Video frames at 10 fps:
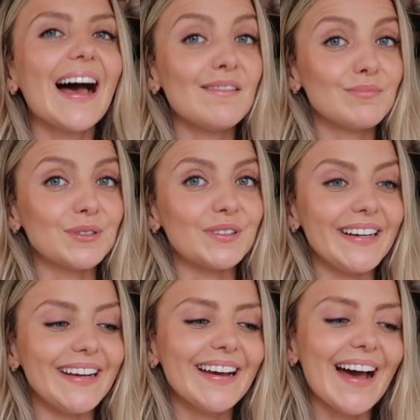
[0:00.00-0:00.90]
I'm
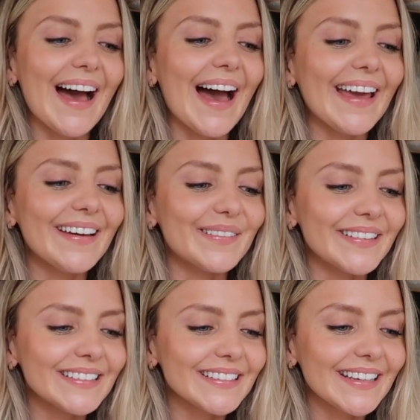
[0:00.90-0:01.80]
sorry. I
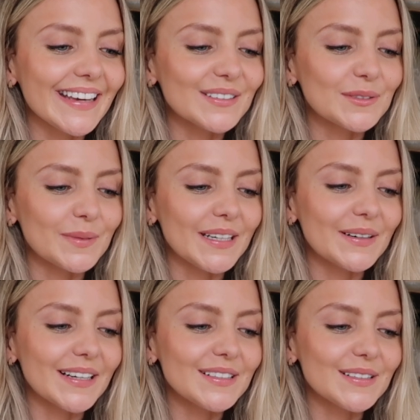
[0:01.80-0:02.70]
honestly get so many
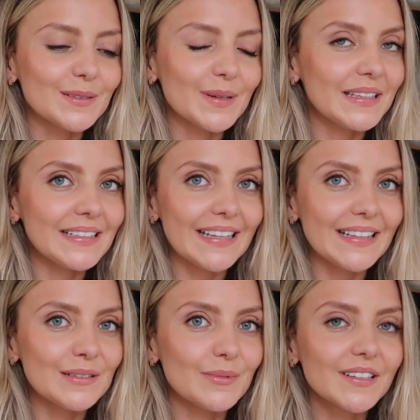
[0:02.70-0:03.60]
questions about these
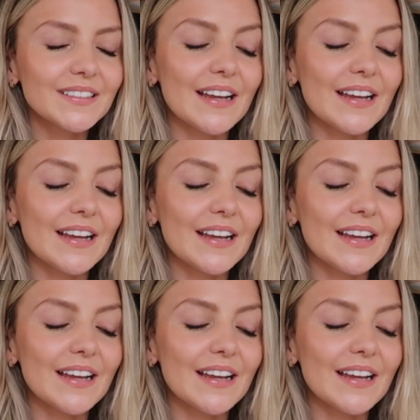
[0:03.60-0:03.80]
daisy mugs,